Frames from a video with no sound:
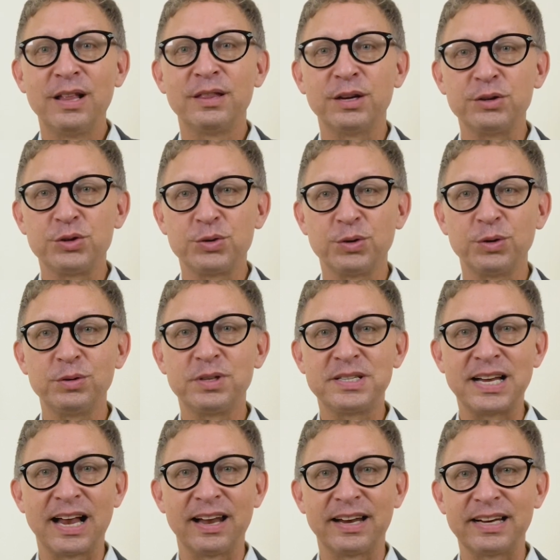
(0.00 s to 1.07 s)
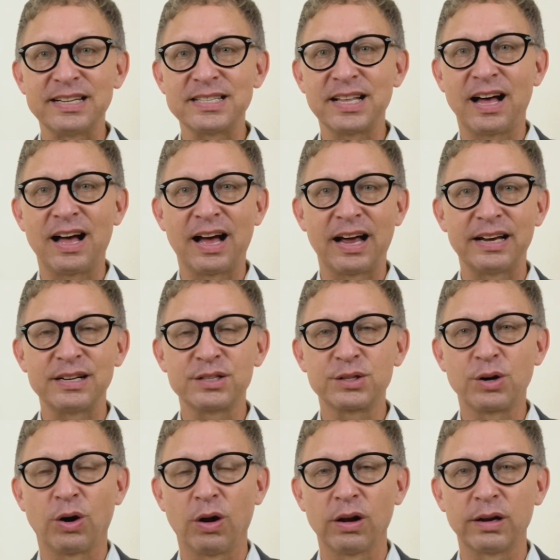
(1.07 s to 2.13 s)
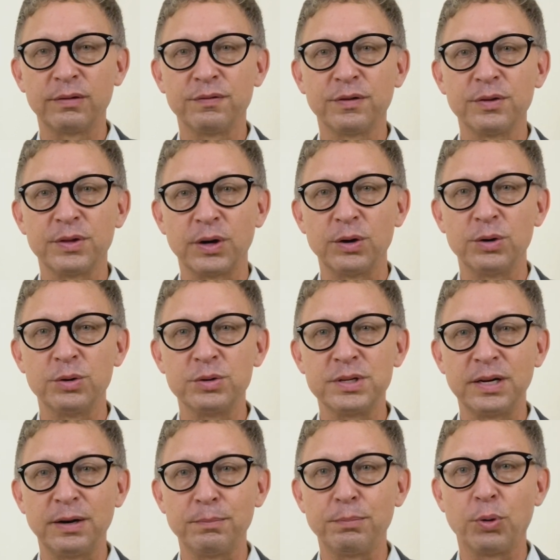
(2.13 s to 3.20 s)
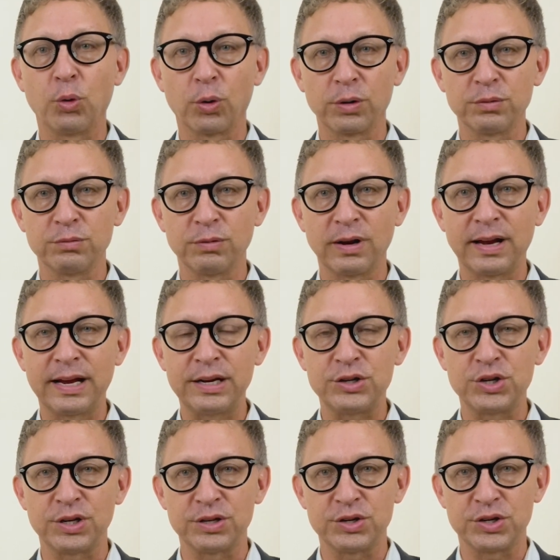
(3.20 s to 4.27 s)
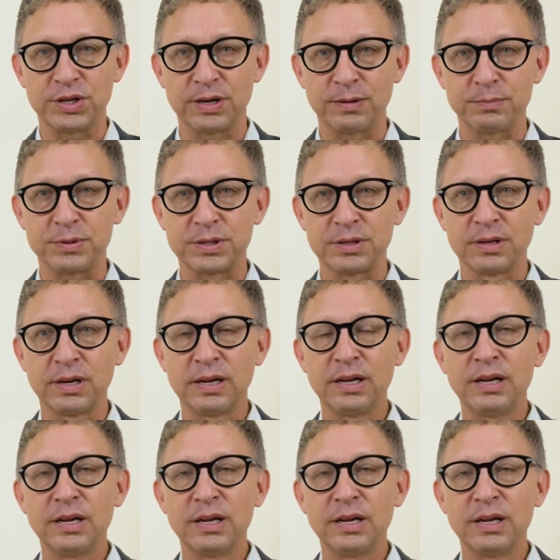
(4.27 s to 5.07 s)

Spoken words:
that truth-telling is the highest calling for those in important relationships.